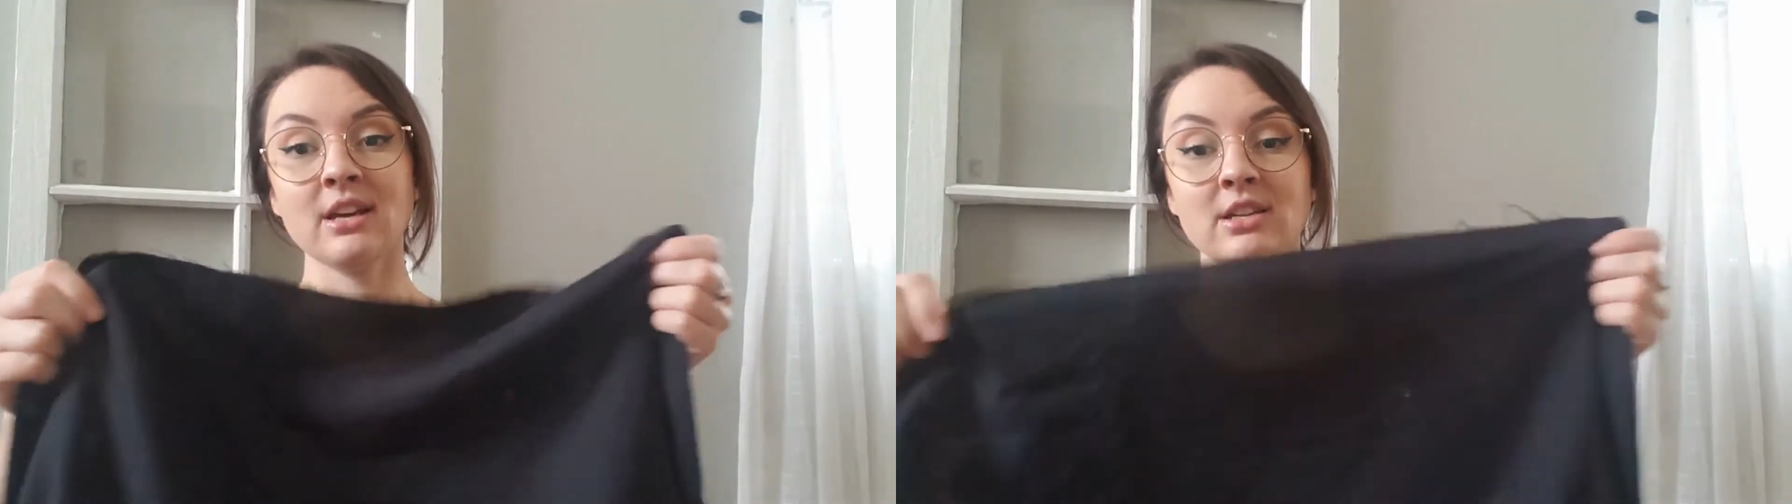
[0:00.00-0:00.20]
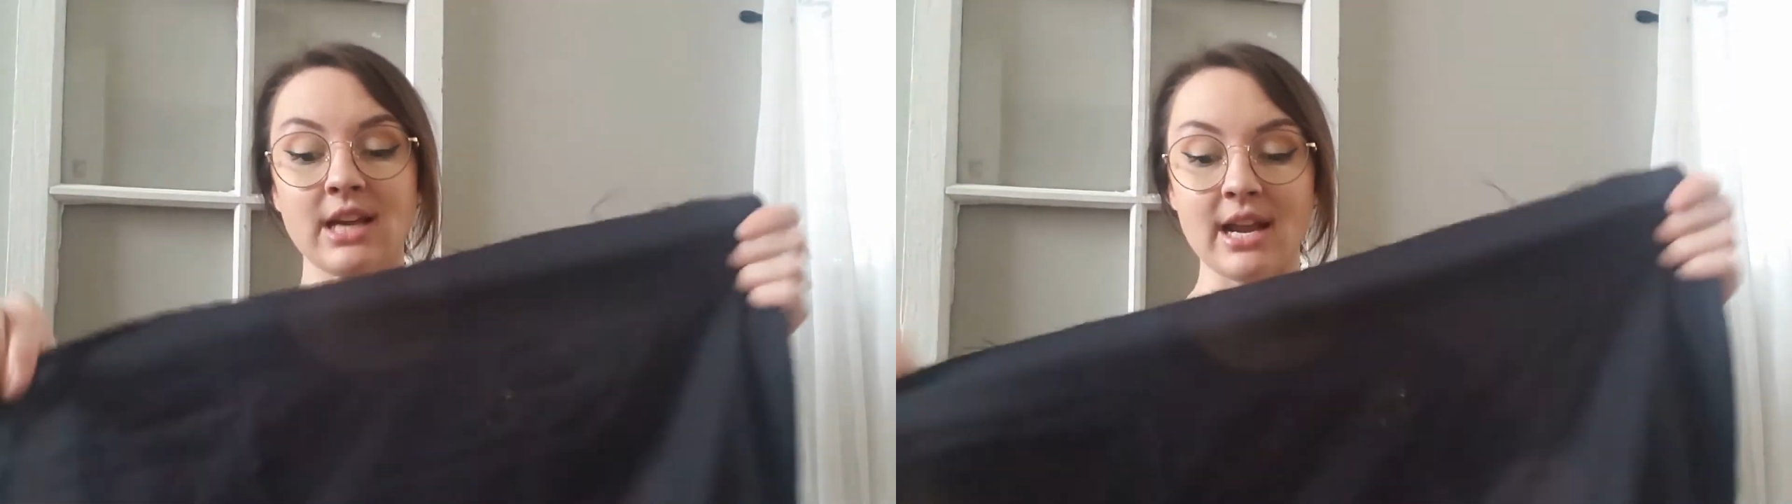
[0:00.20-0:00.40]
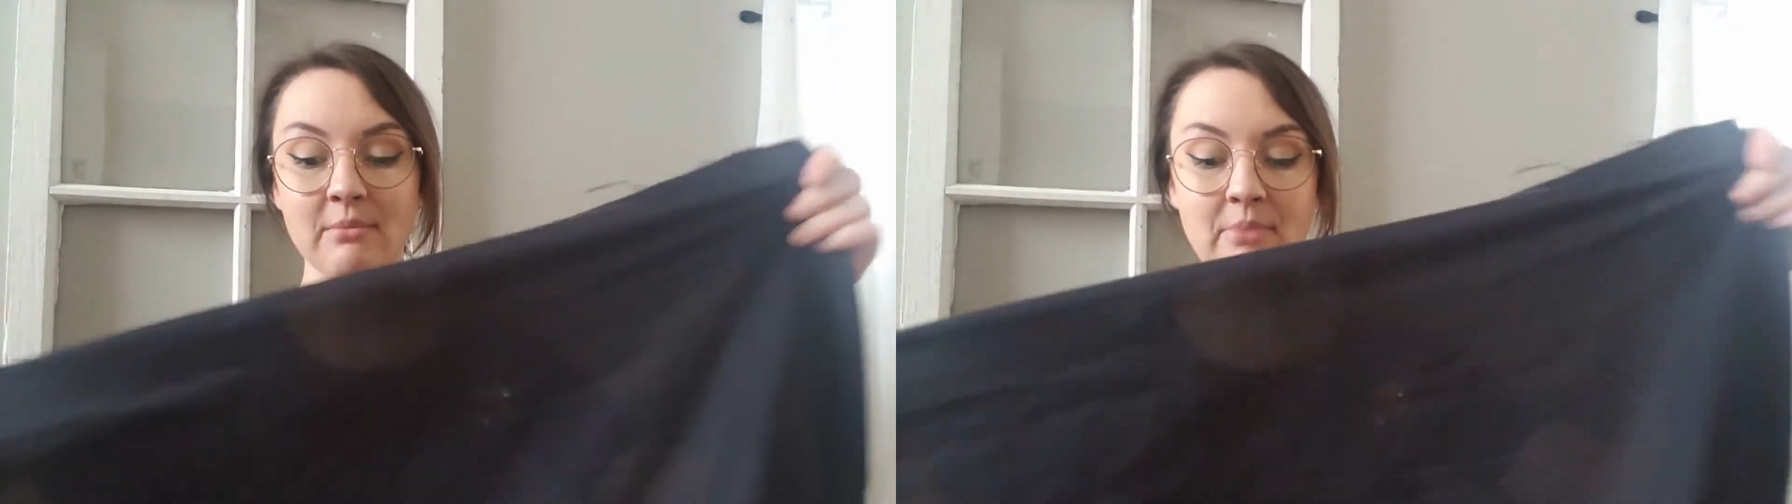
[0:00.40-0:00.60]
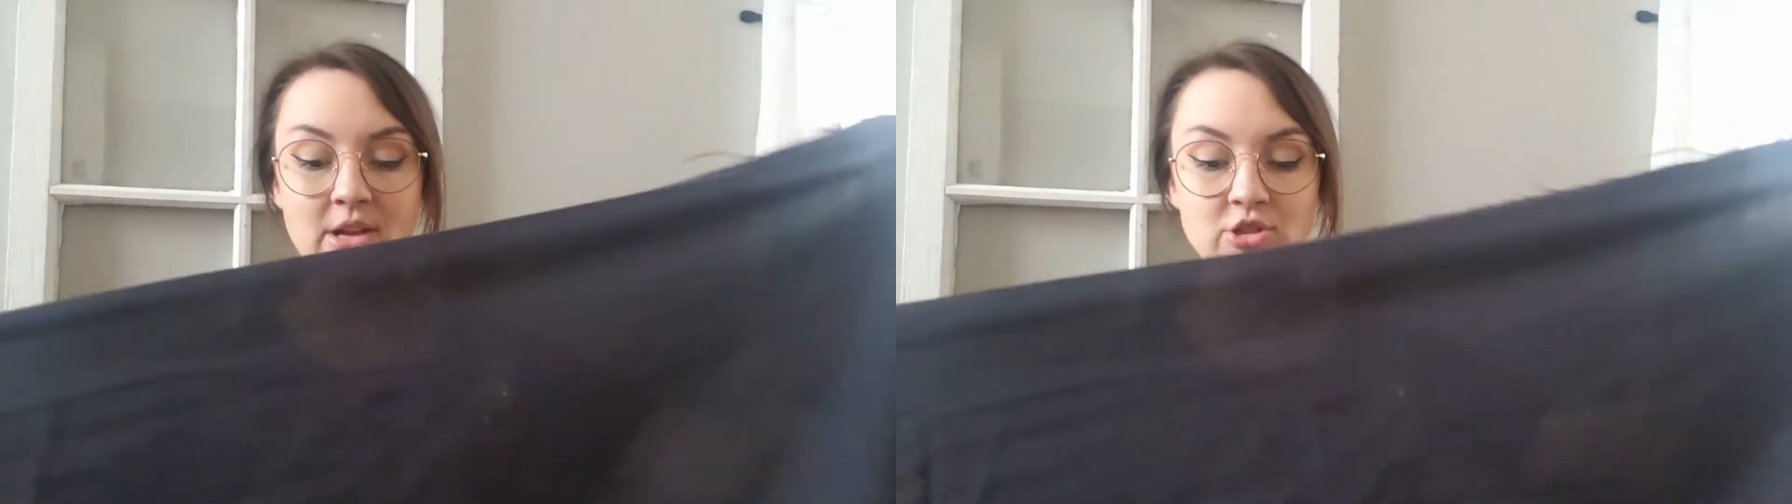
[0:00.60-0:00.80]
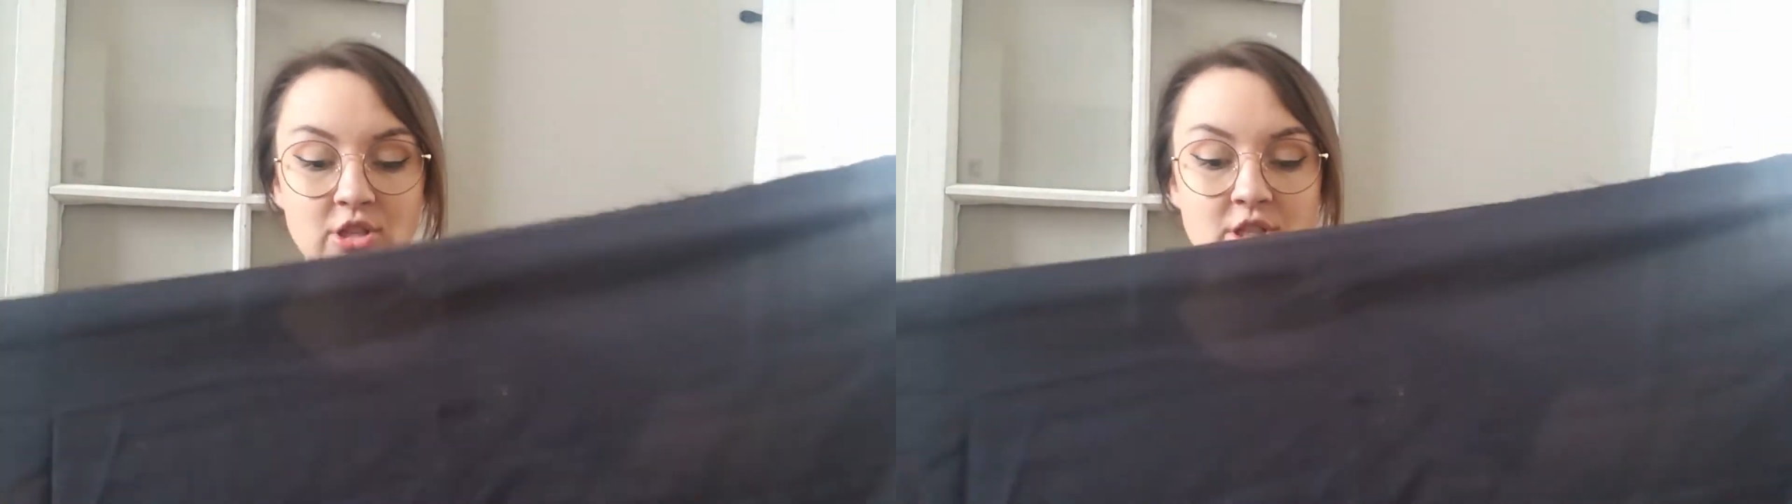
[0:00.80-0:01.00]
to kind of
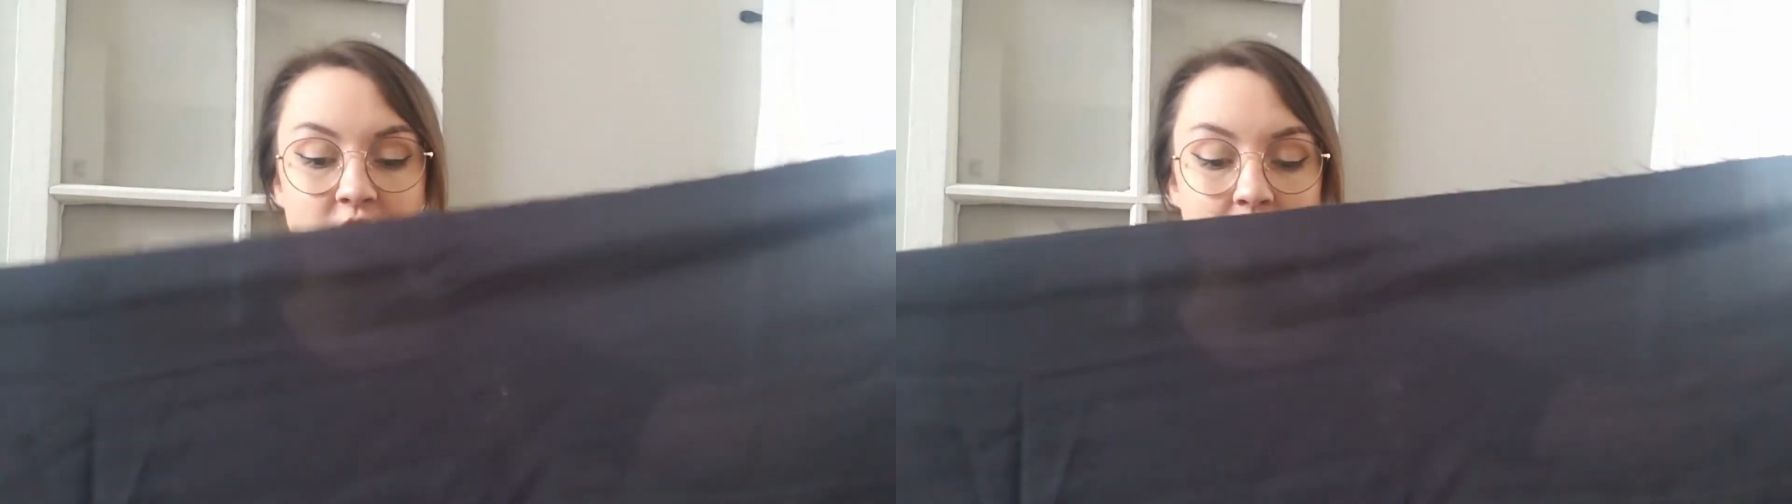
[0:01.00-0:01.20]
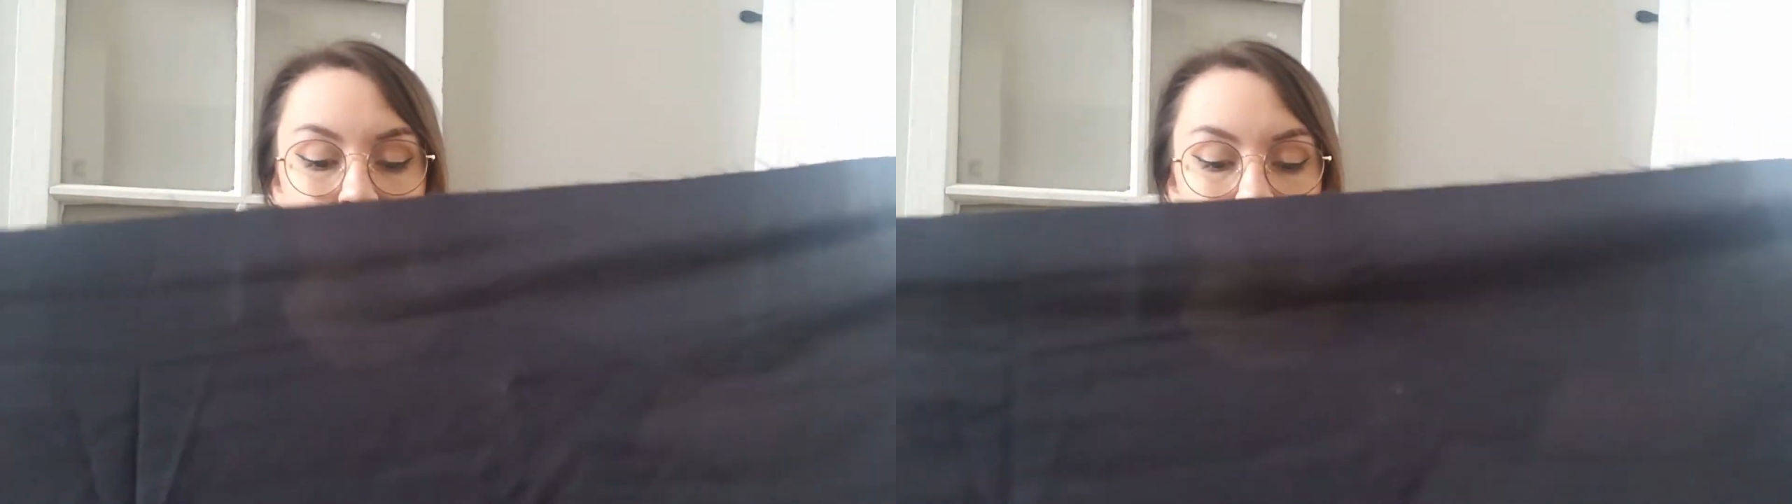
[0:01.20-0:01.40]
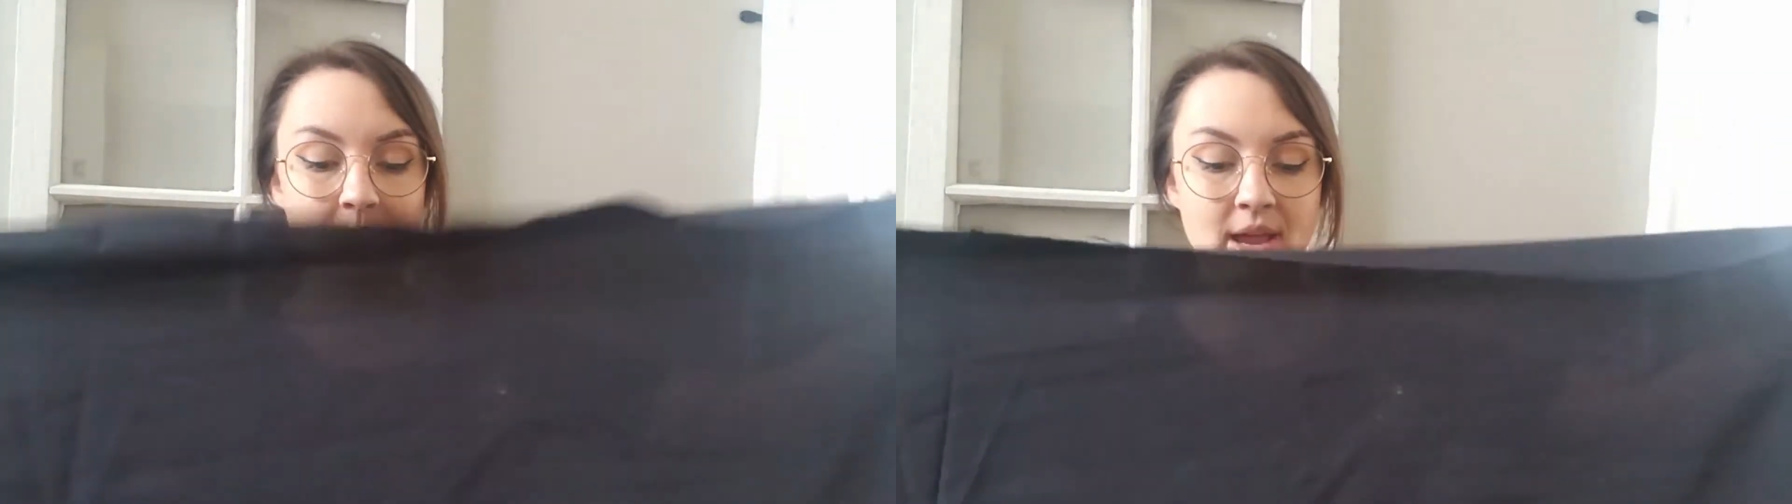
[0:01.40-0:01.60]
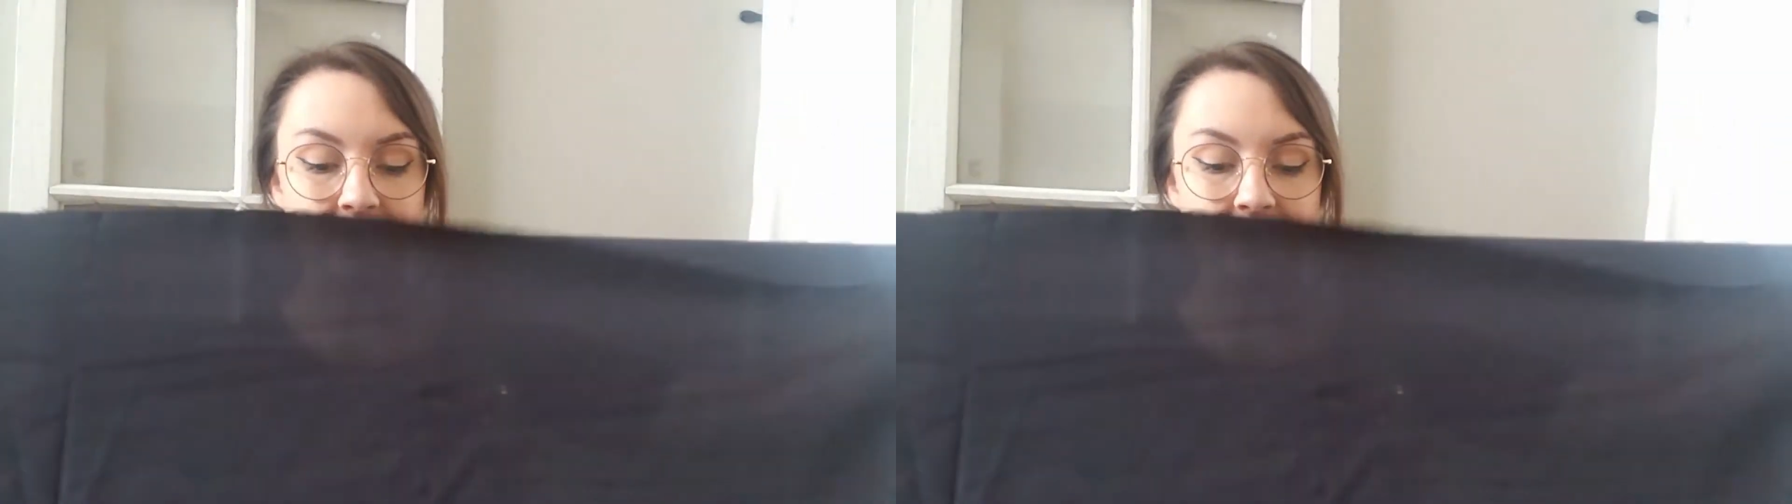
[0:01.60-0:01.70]
bunch the top up,